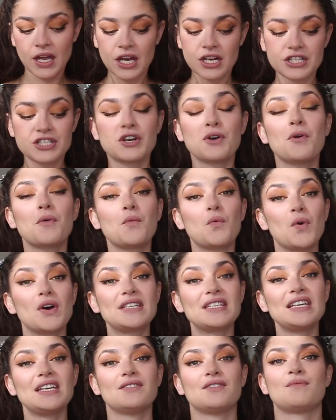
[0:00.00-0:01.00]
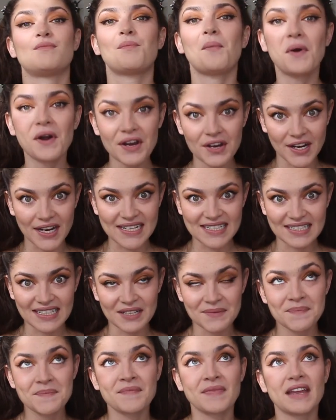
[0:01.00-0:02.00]
So what's even more
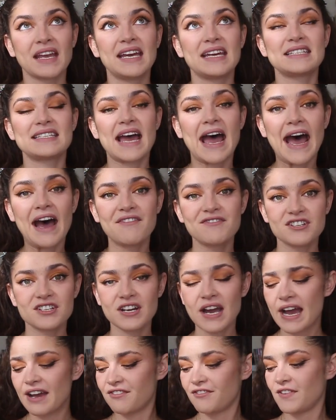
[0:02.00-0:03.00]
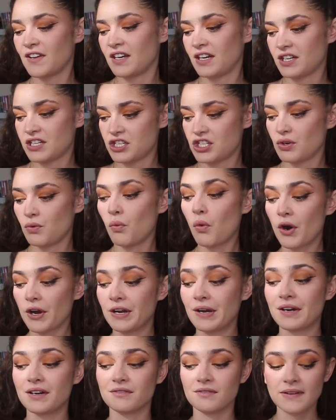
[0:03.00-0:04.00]
crazy is after I finished
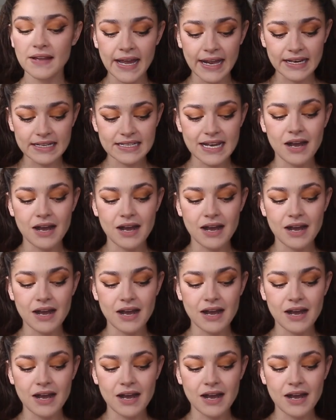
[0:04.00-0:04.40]
Warrior of Light,